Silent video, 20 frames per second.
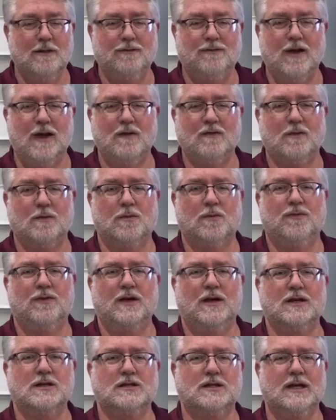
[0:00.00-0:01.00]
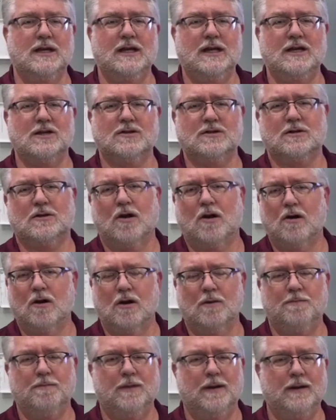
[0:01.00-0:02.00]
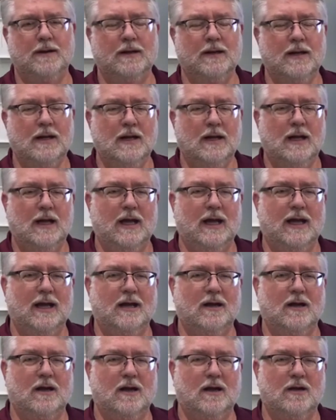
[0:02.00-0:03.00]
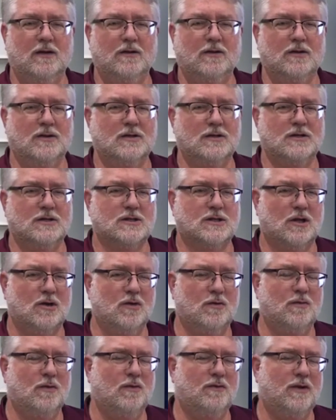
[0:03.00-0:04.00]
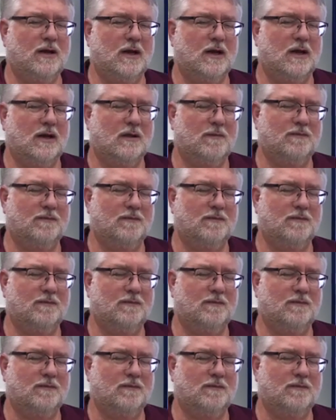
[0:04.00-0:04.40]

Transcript: favorable fish. They catch carp and slow-moving